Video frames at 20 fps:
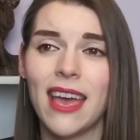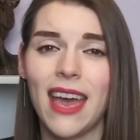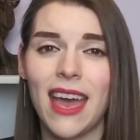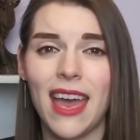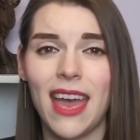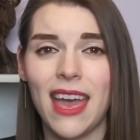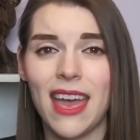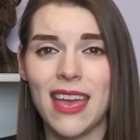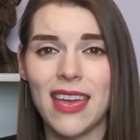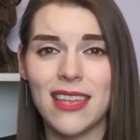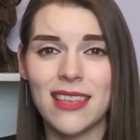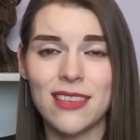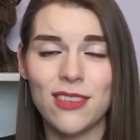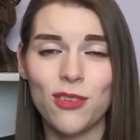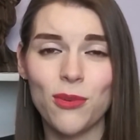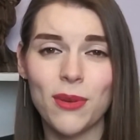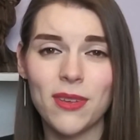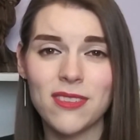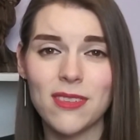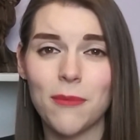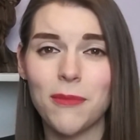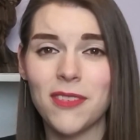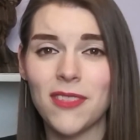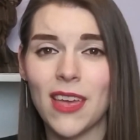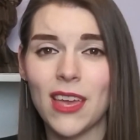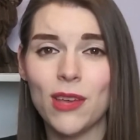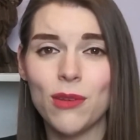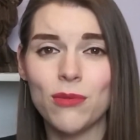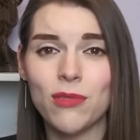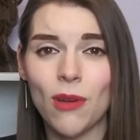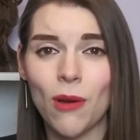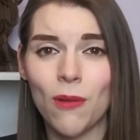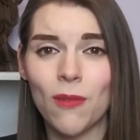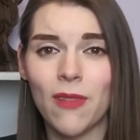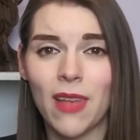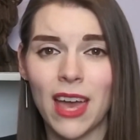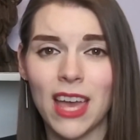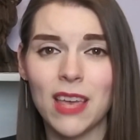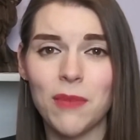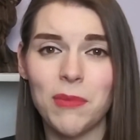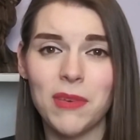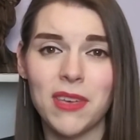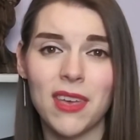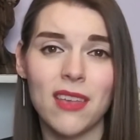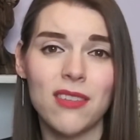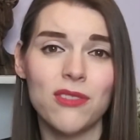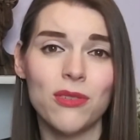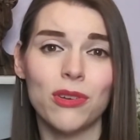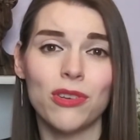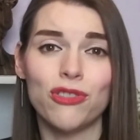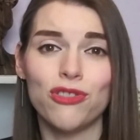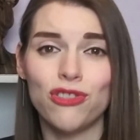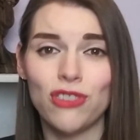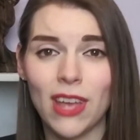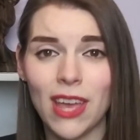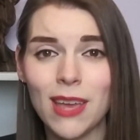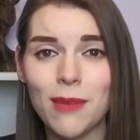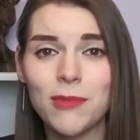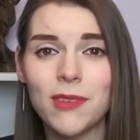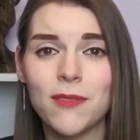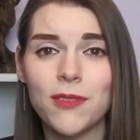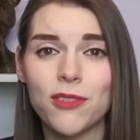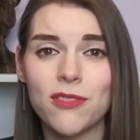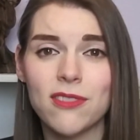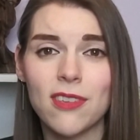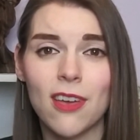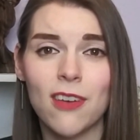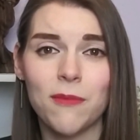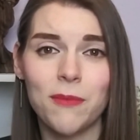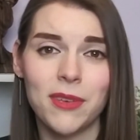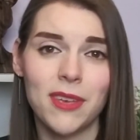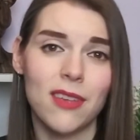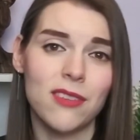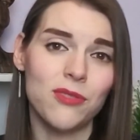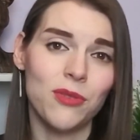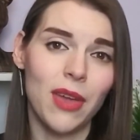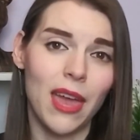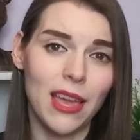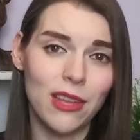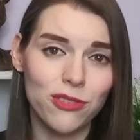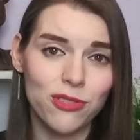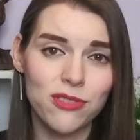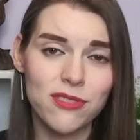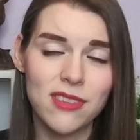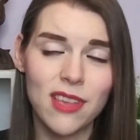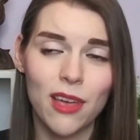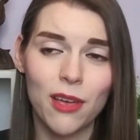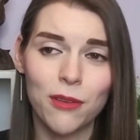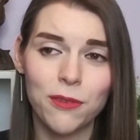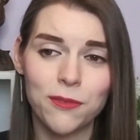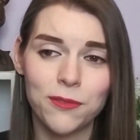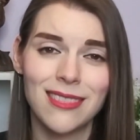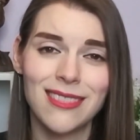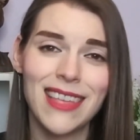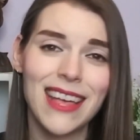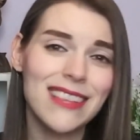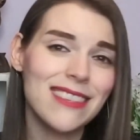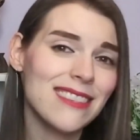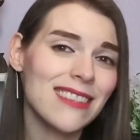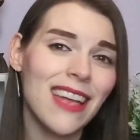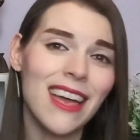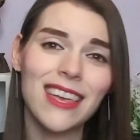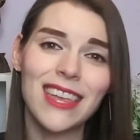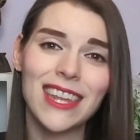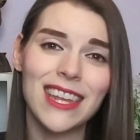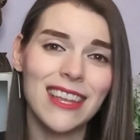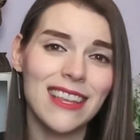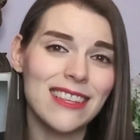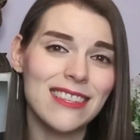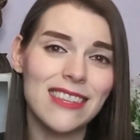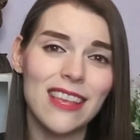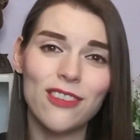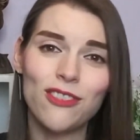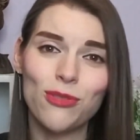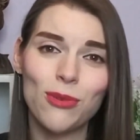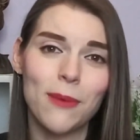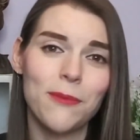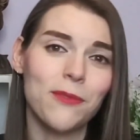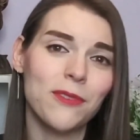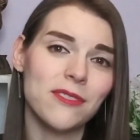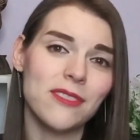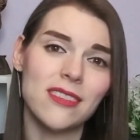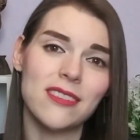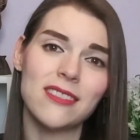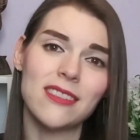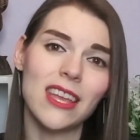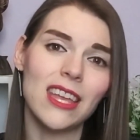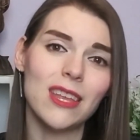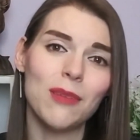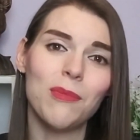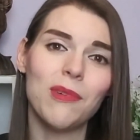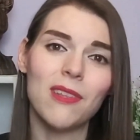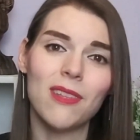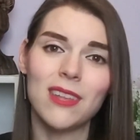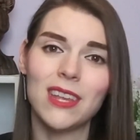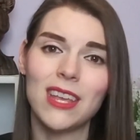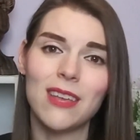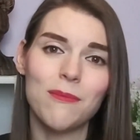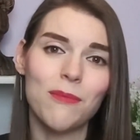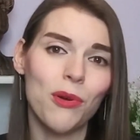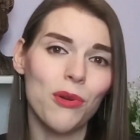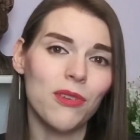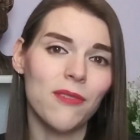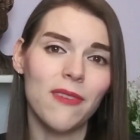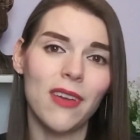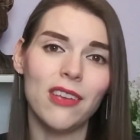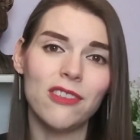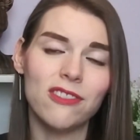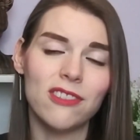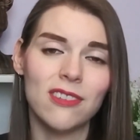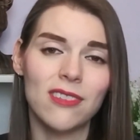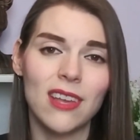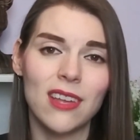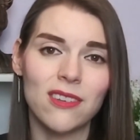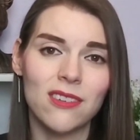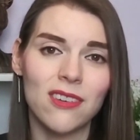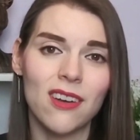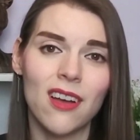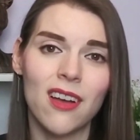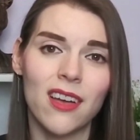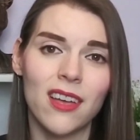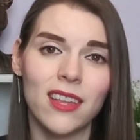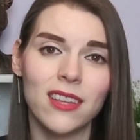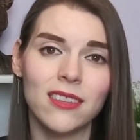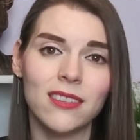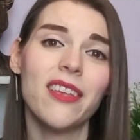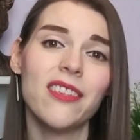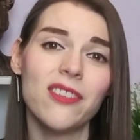and doing something that you don't like because you're ashamed of yourself because you hate yourself, that's not going to set you up for sustainability and motivation later on.